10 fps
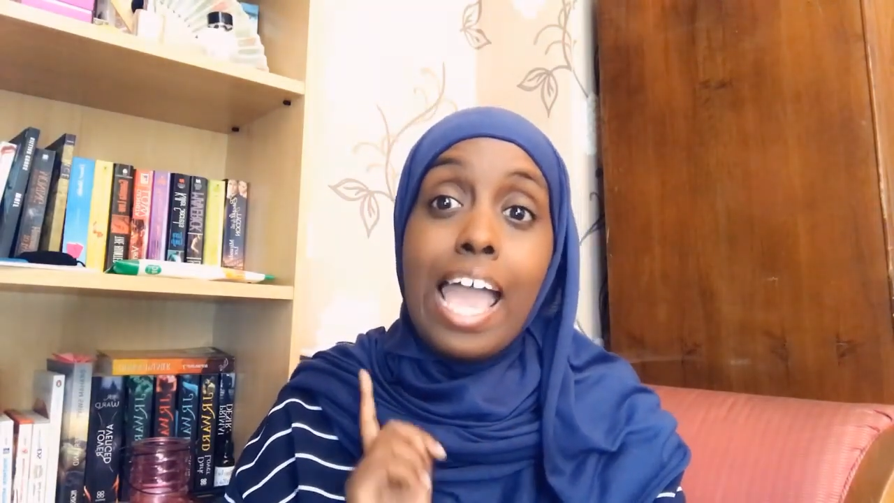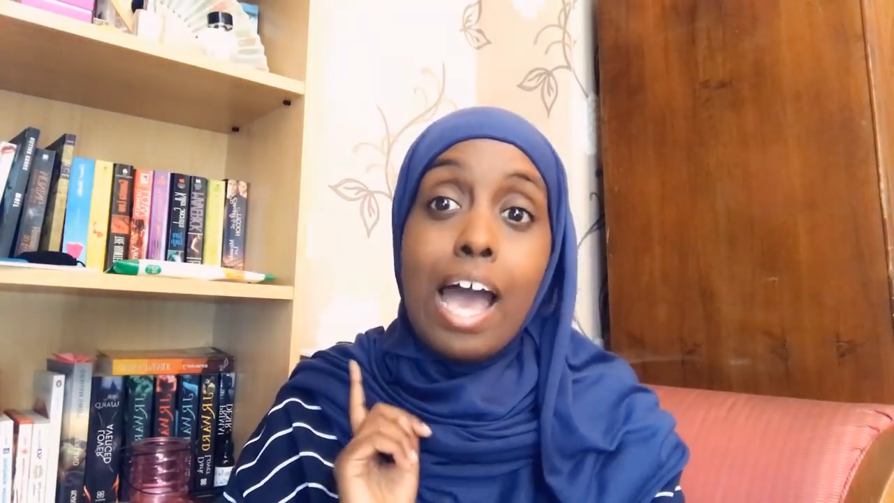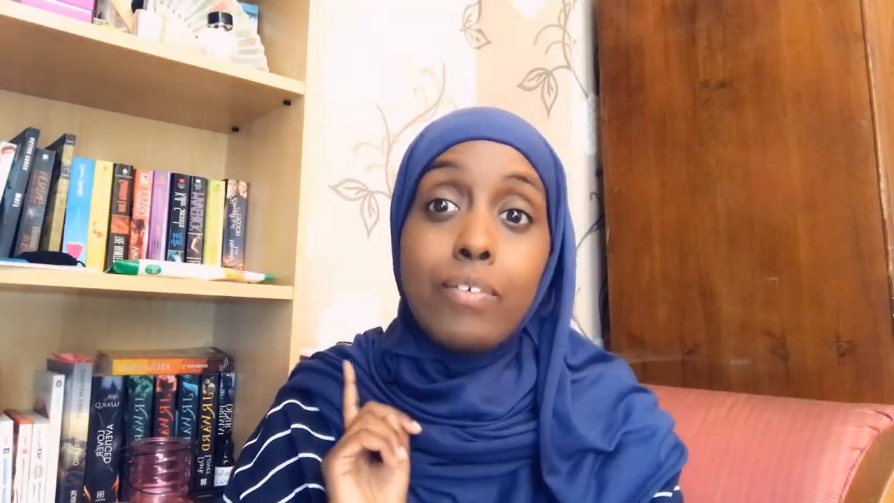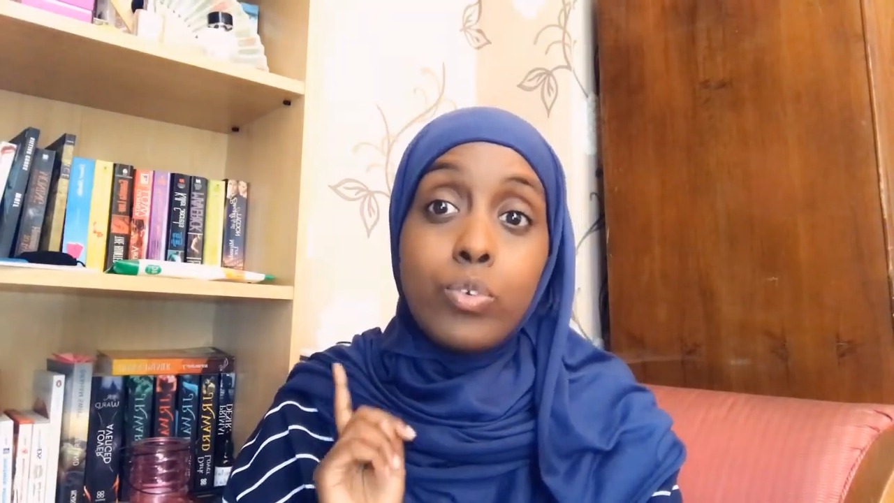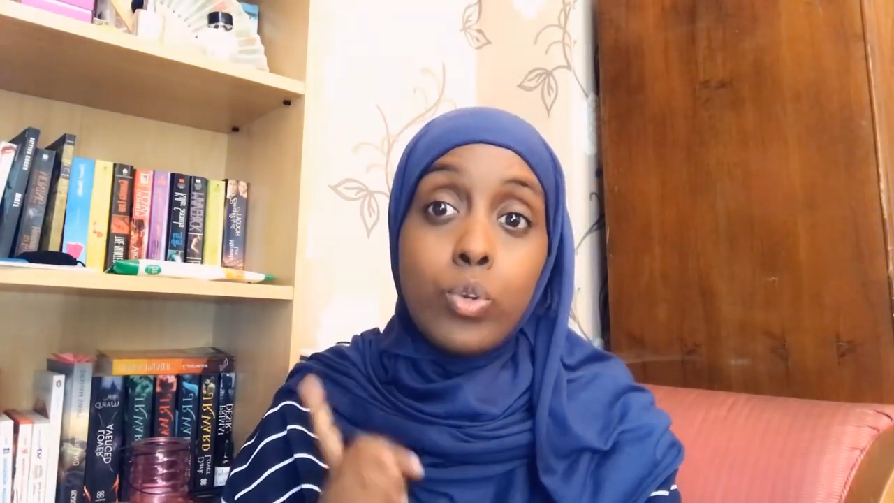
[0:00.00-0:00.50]

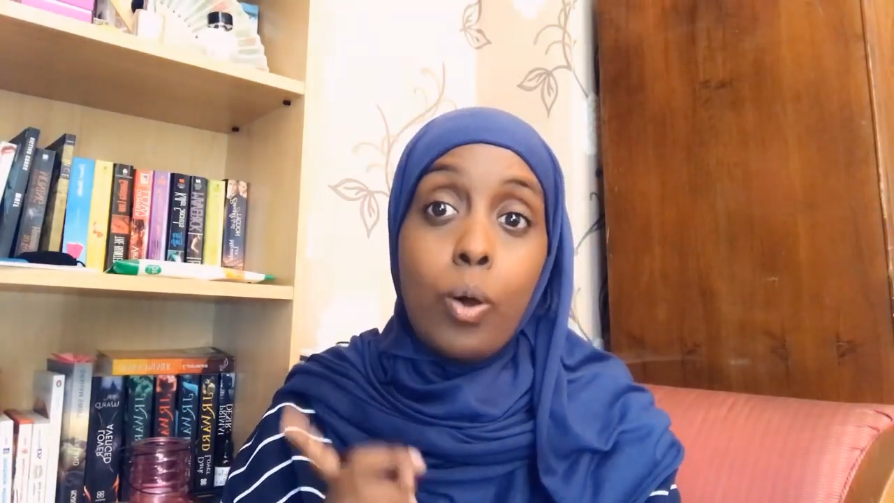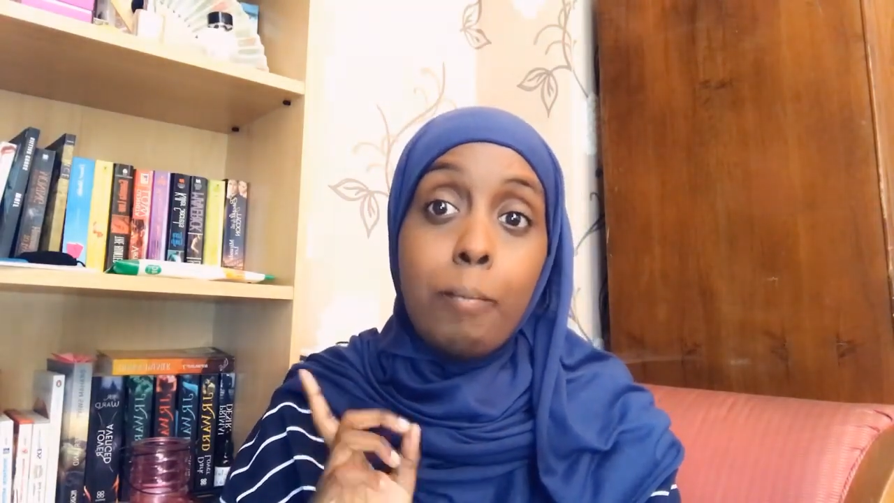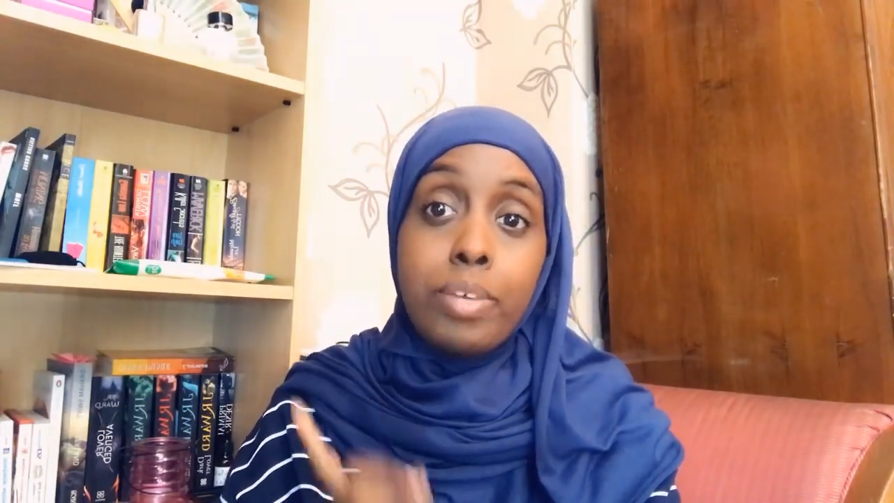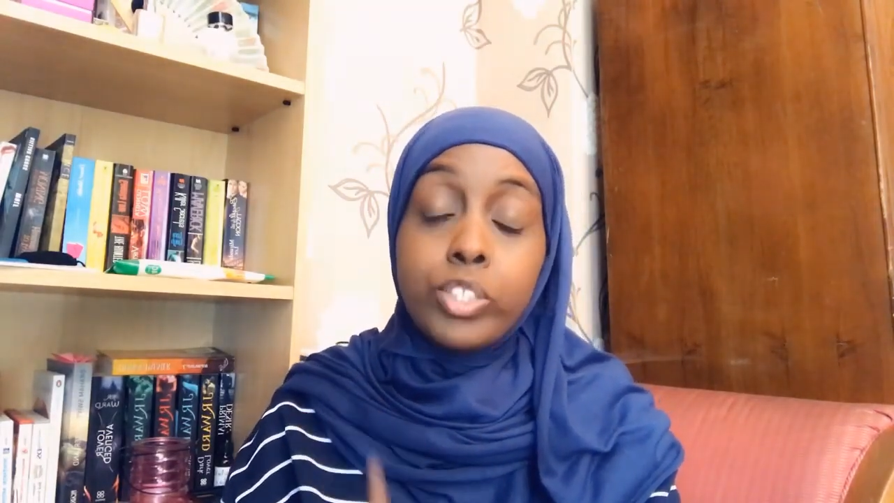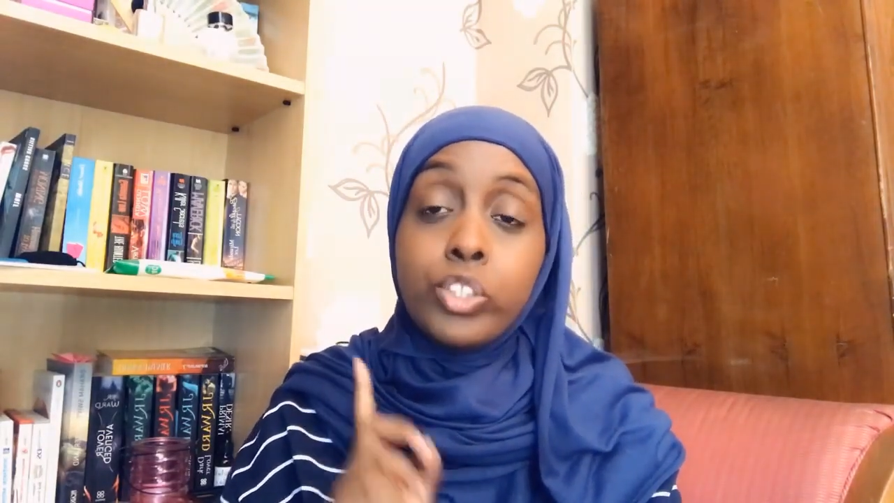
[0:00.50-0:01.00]
have
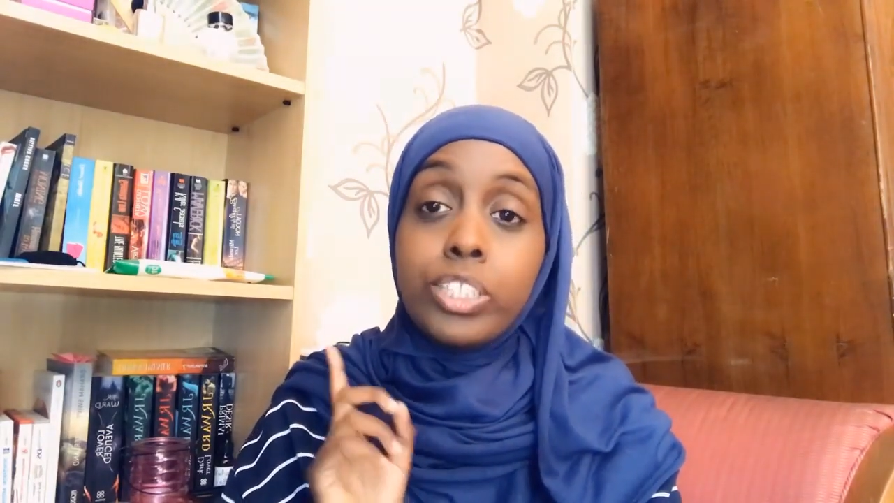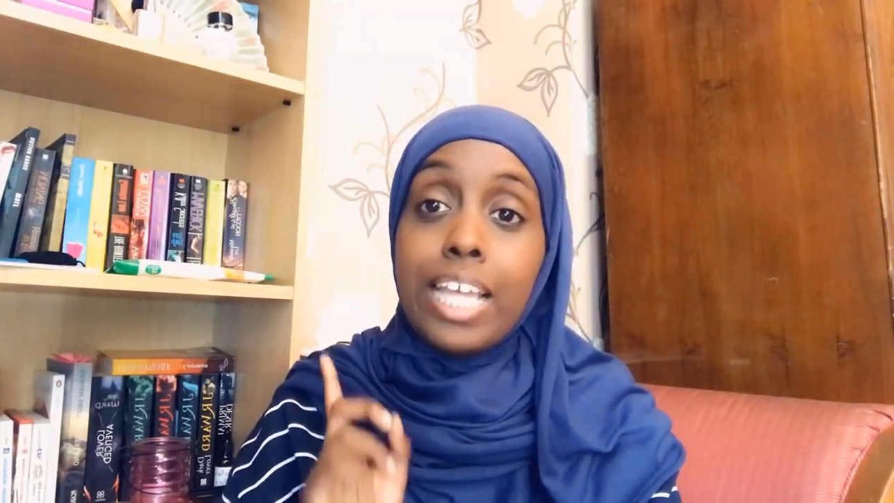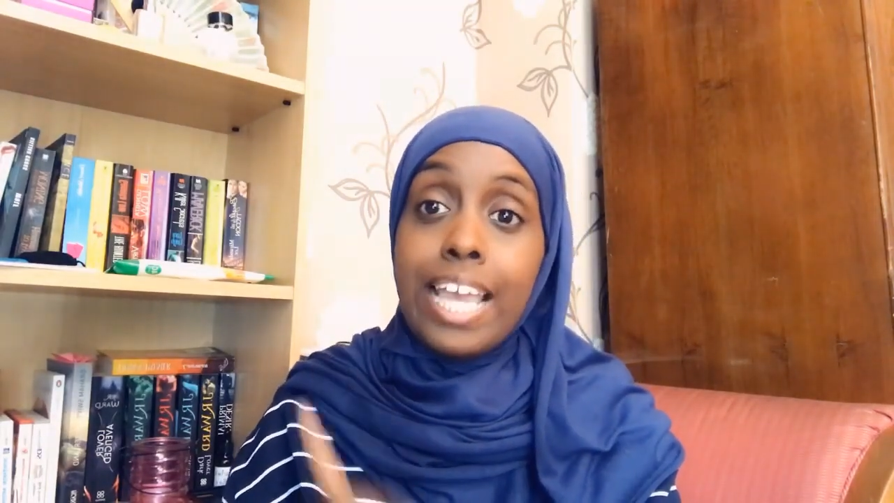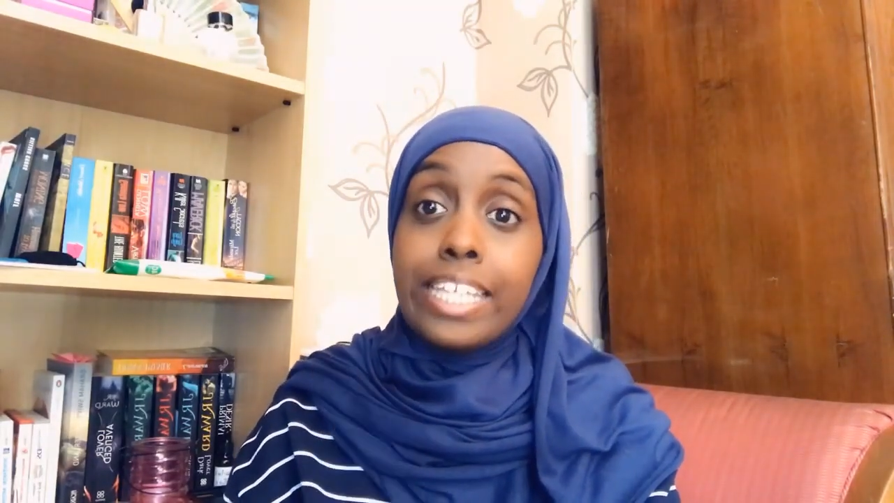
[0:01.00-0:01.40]
not mentioned